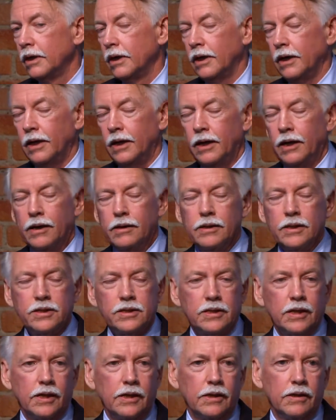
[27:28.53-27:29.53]
uh, the
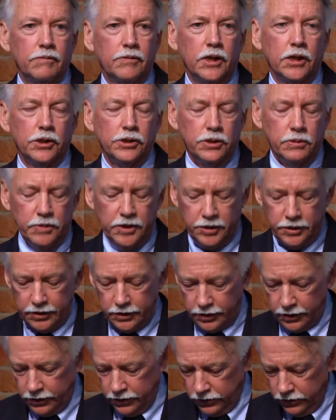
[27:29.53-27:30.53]
site of the
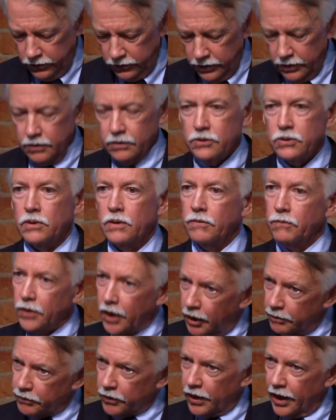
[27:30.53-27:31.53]
LGBTQ sort of
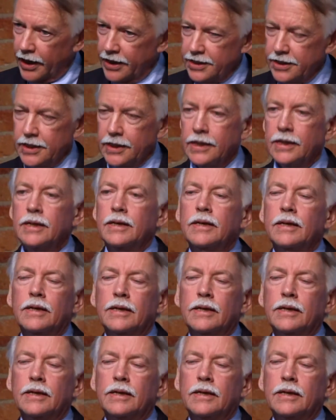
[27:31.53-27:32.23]
uprising